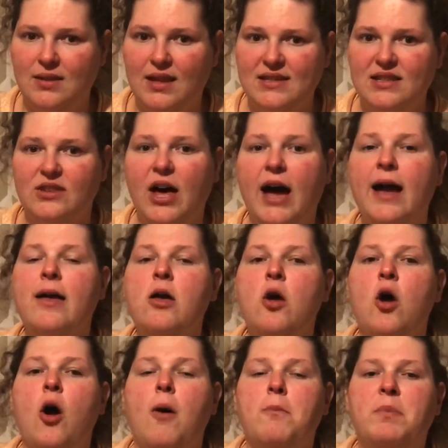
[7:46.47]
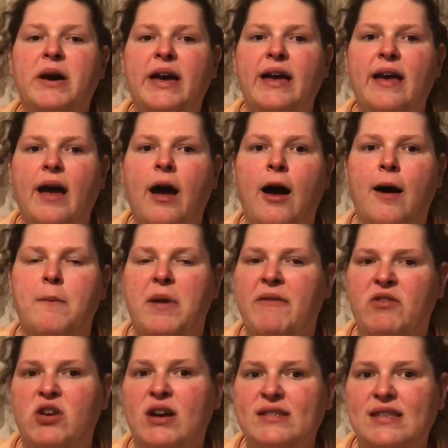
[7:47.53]
That's a lot. But
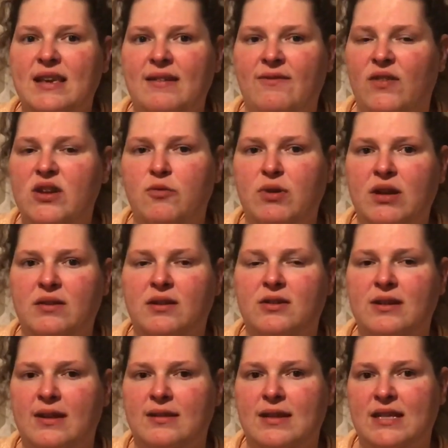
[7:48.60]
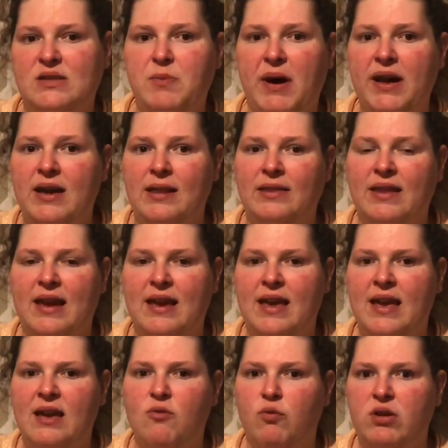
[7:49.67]
if anyone out there that does buy it and like
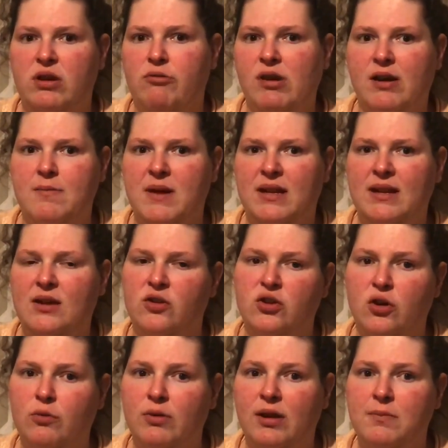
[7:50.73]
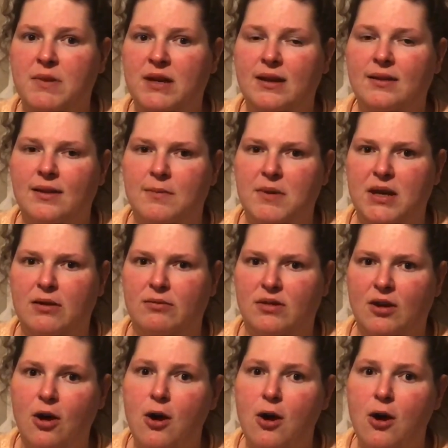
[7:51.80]
it, would you recommend it or don't recommend it? Let me know in the